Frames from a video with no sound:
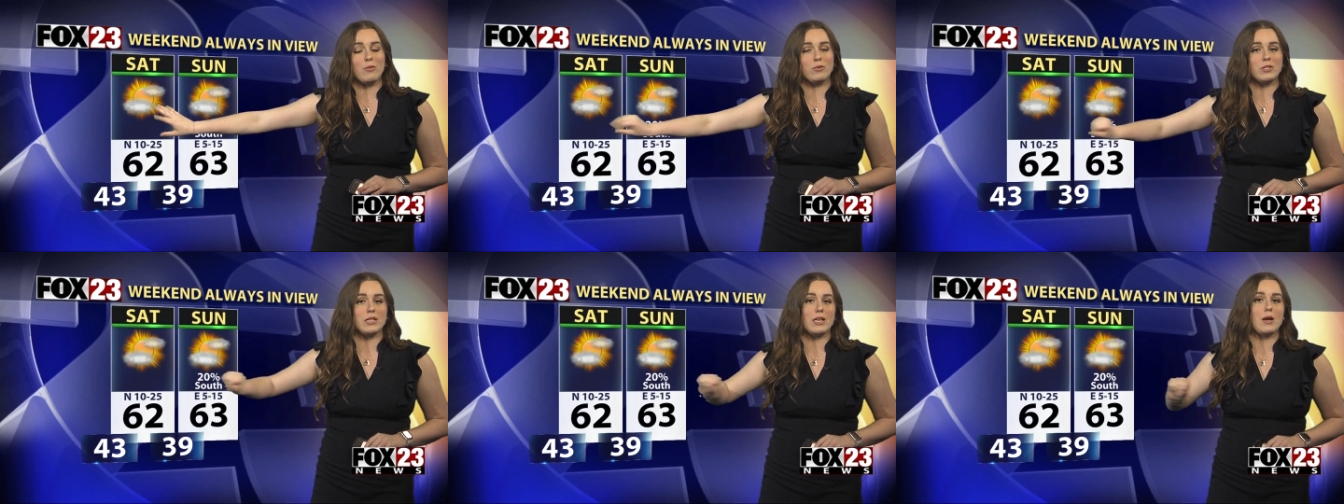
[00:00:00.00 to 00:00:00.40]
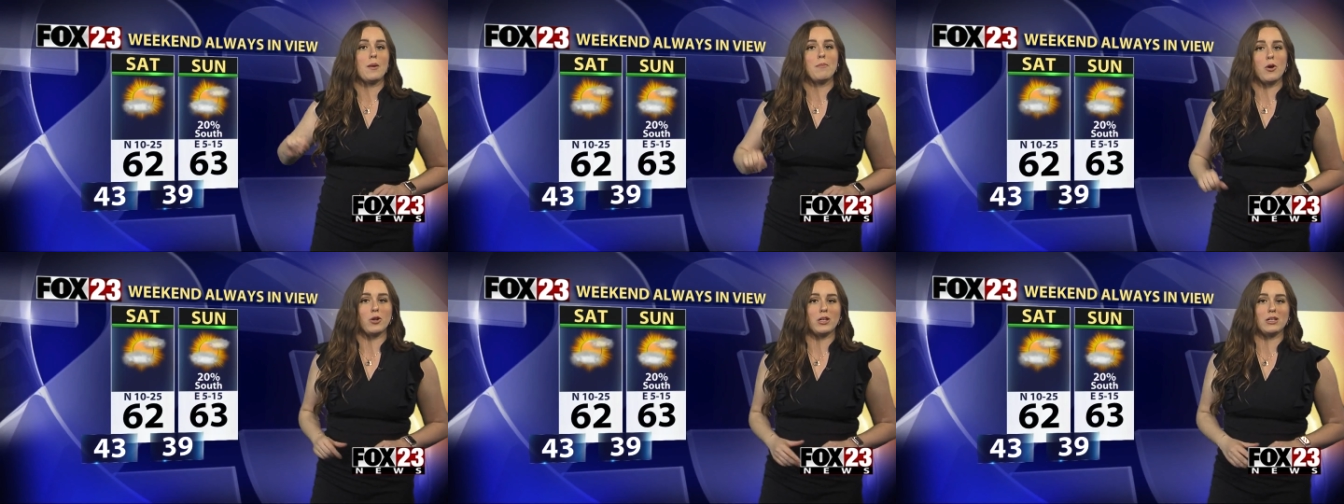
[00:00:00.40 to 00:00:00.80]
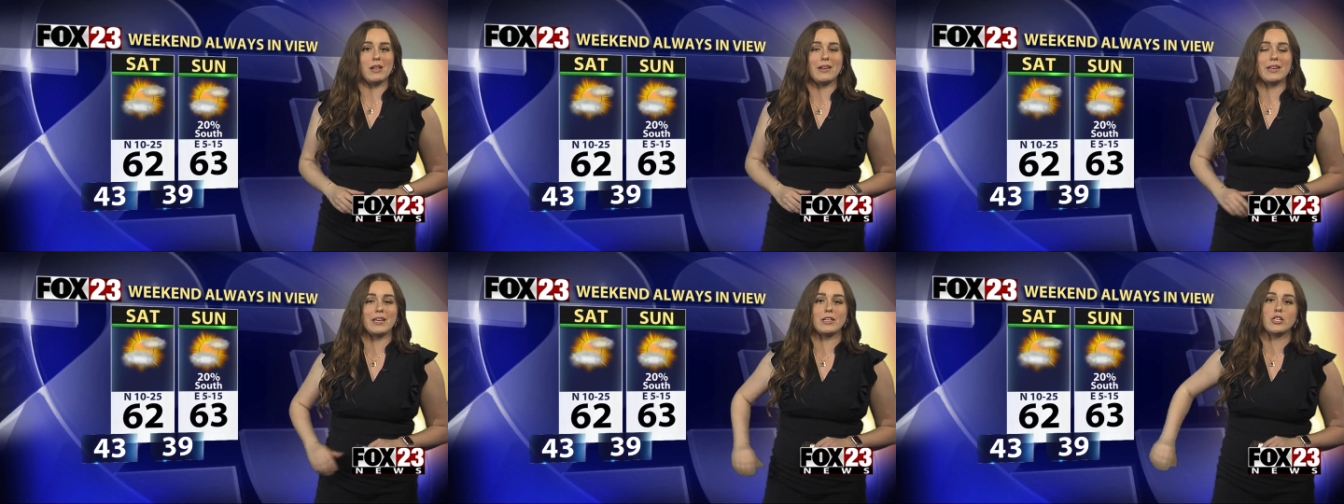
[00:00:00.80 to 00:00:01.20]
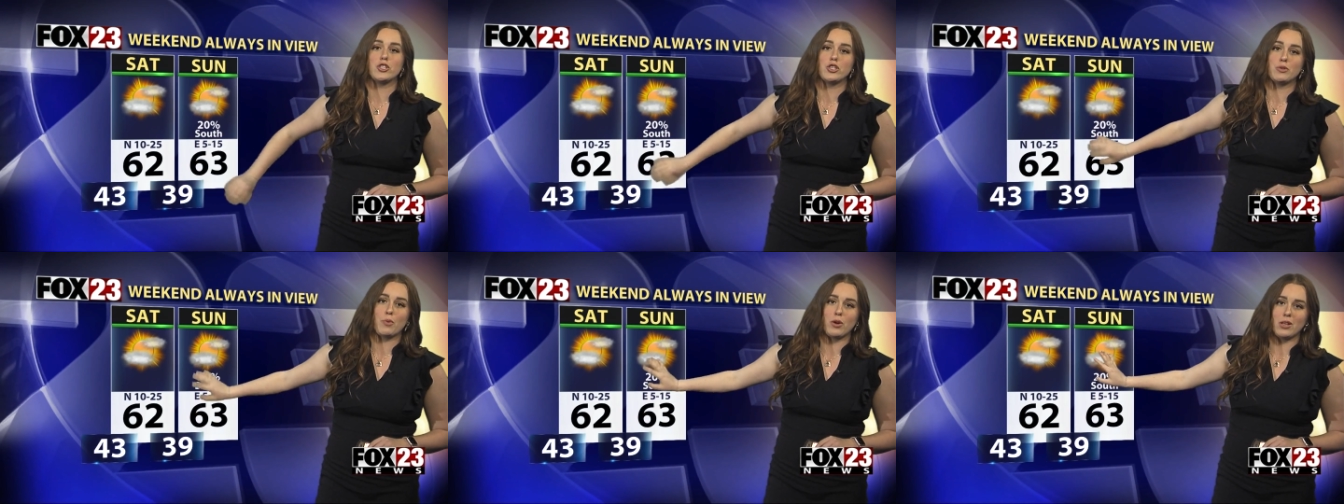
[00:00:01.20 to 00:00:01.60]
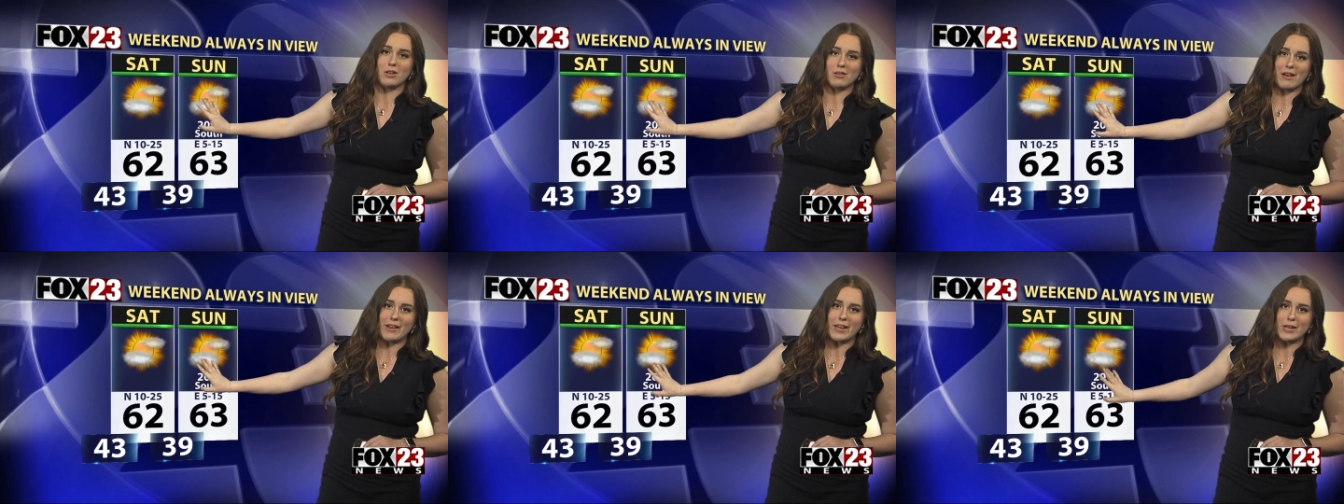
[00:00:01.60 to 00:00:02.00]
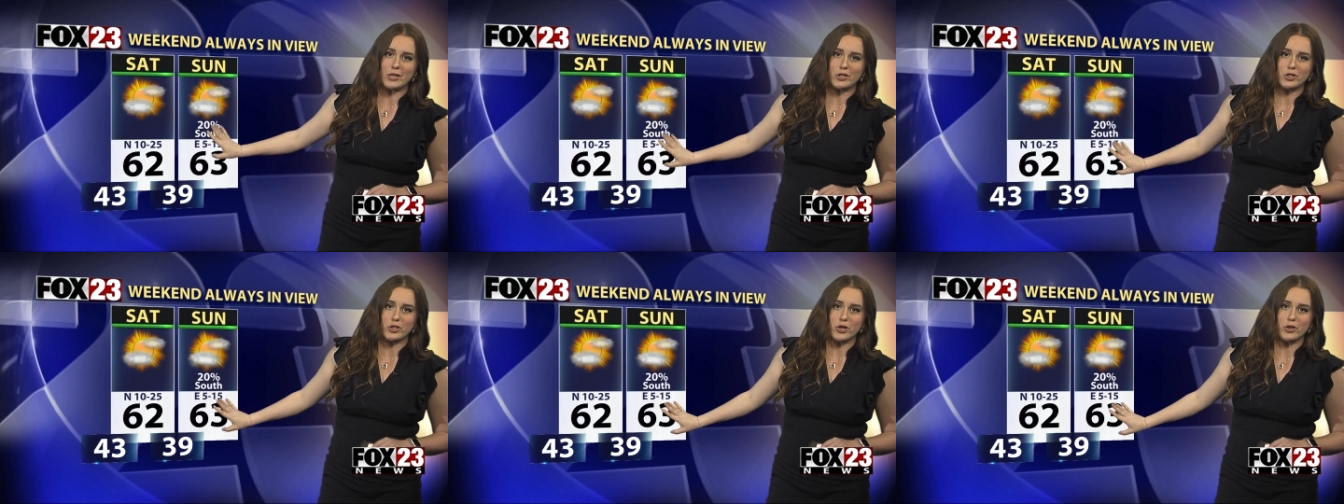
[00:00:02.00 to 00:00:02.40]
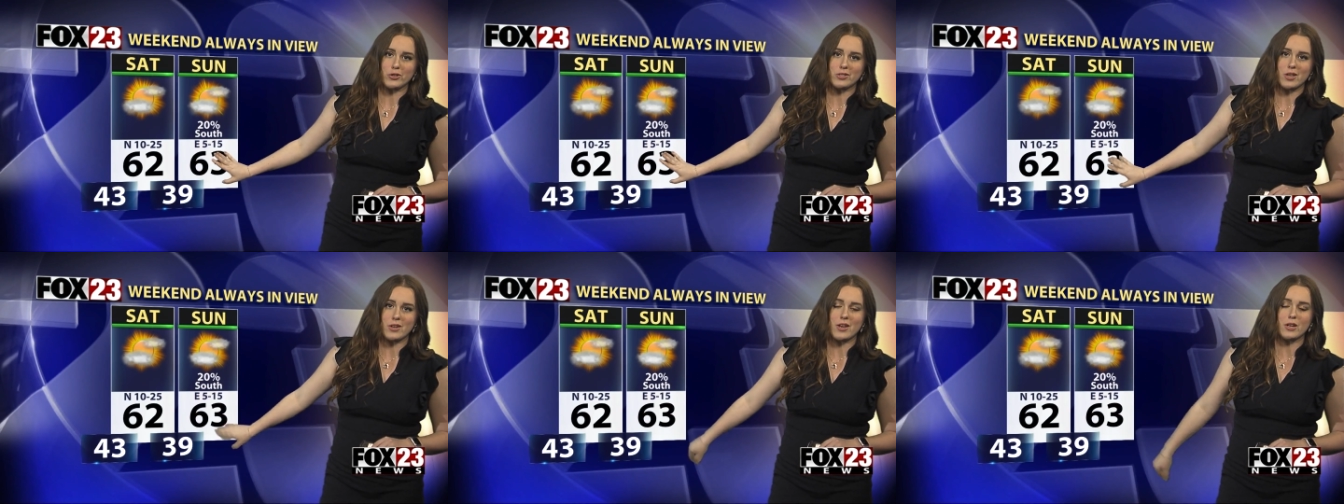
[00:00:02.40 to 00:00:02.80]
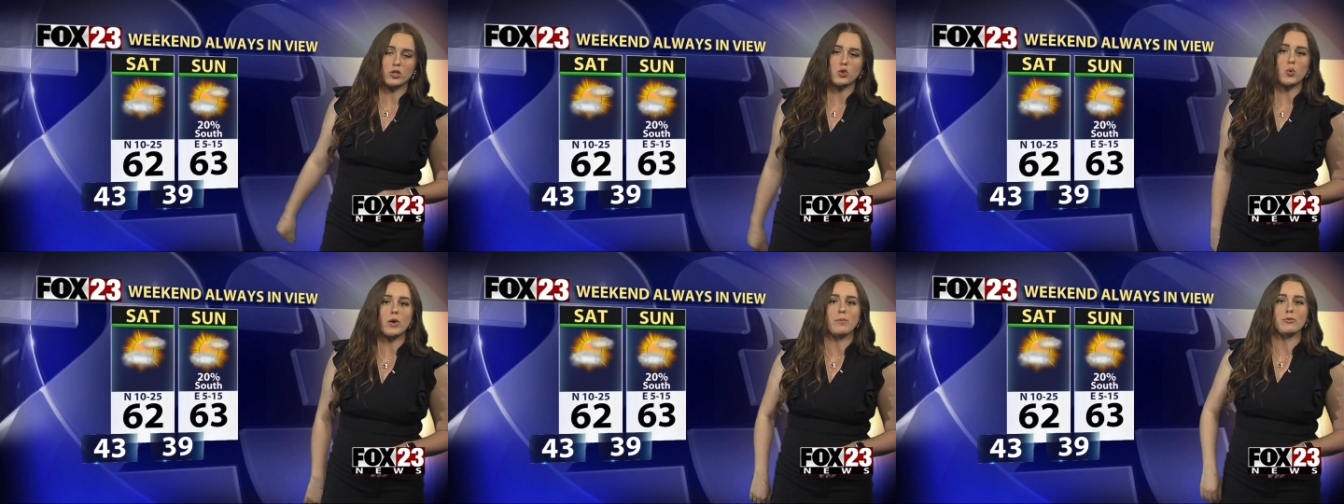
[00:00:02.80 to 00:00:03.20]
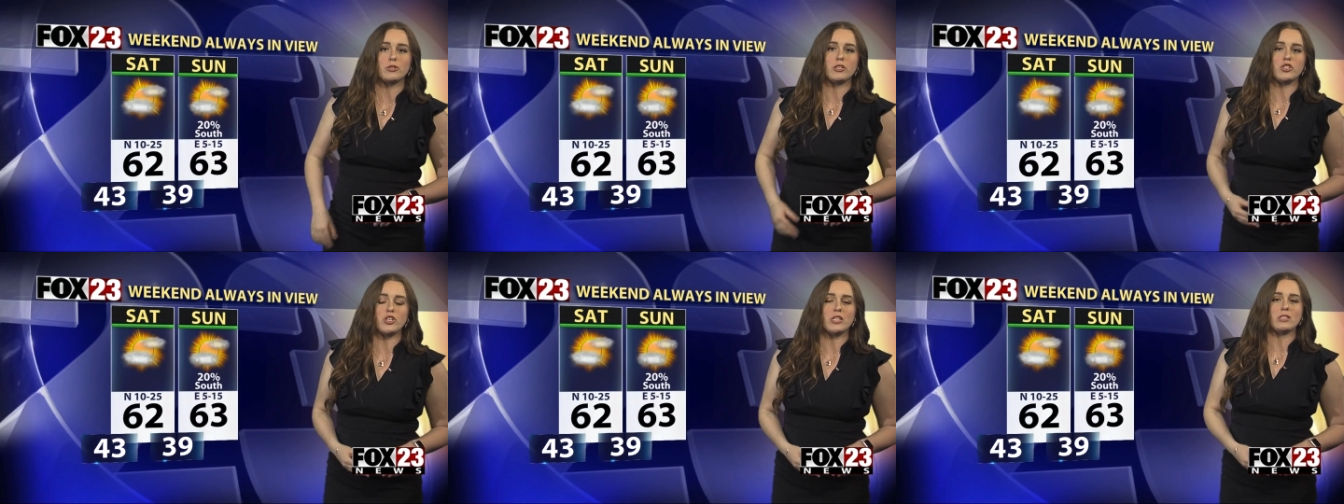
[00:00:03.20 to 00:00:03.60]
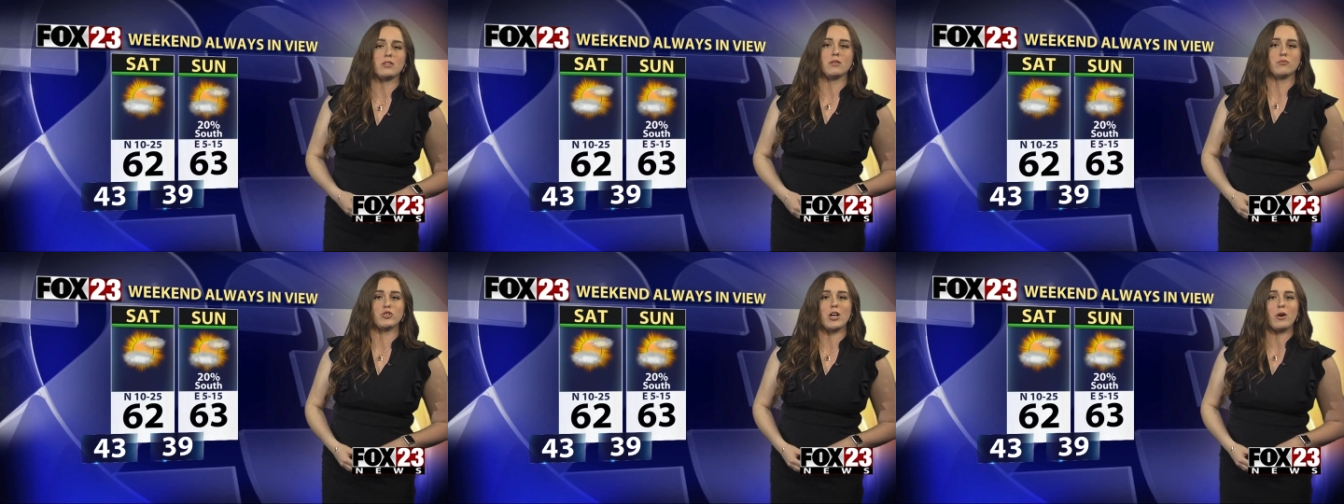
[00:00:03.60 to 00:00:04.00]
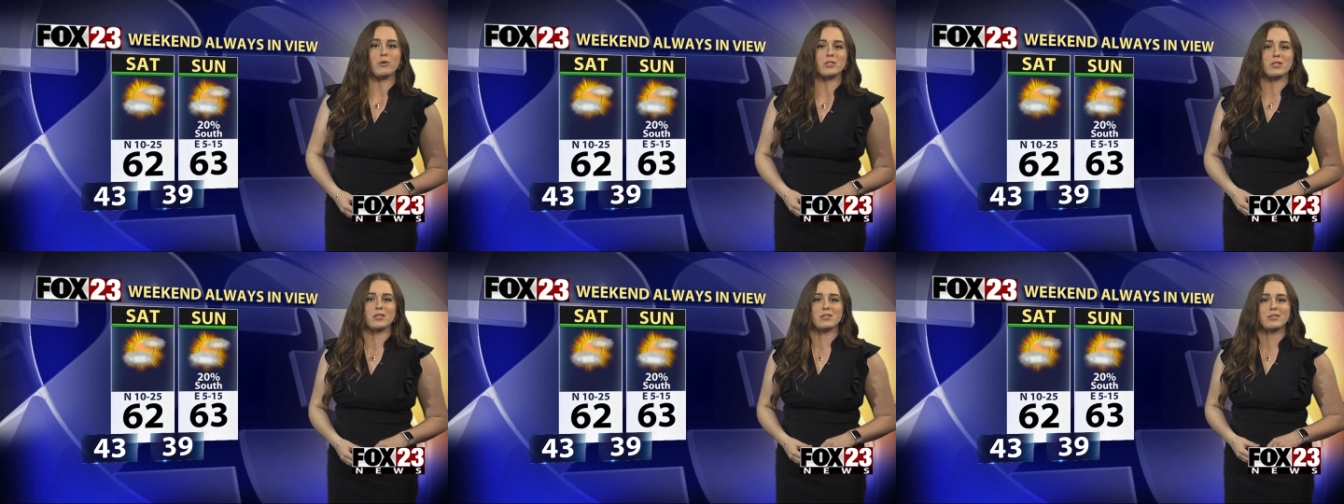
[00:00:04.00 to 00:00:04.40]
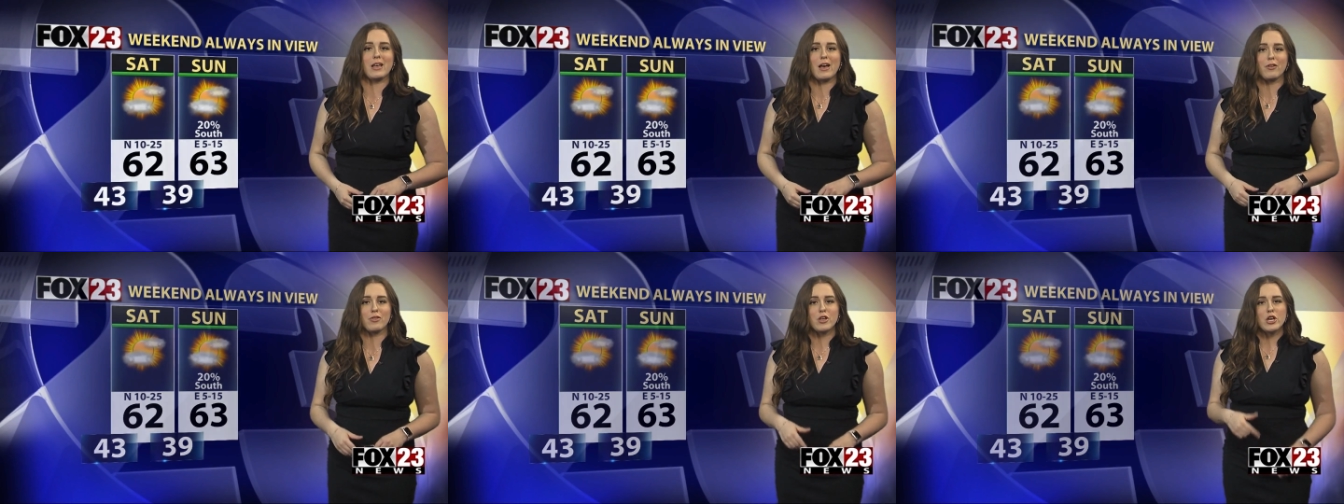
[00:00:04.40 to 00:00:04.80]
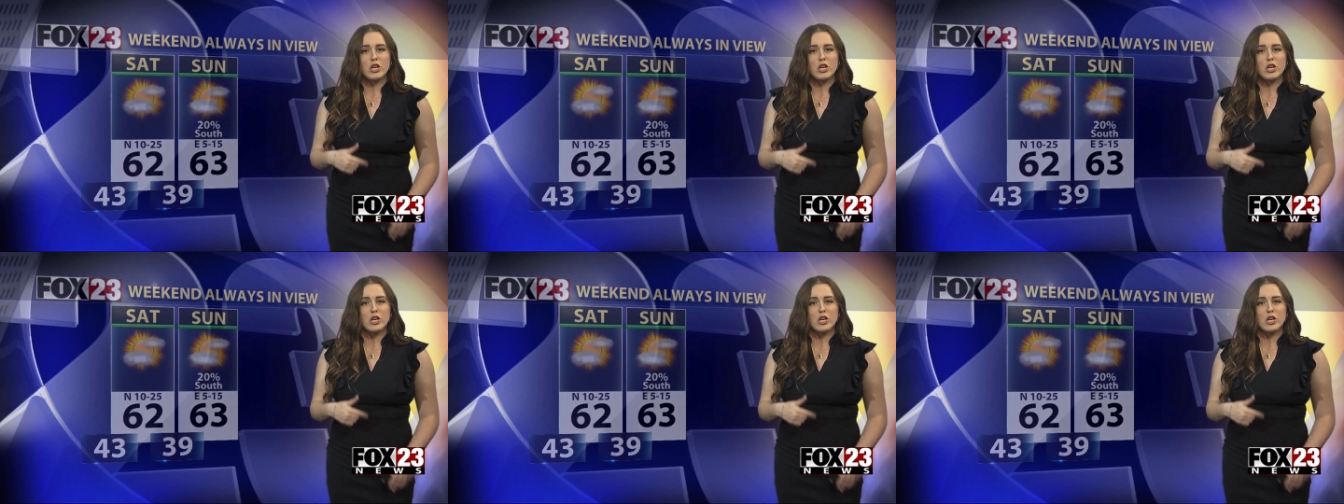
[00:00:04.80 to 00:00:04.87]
We'll see partly cloudy conditions, partly cloudy conditions on your Sunday, and a 20% chance of some showers to the south.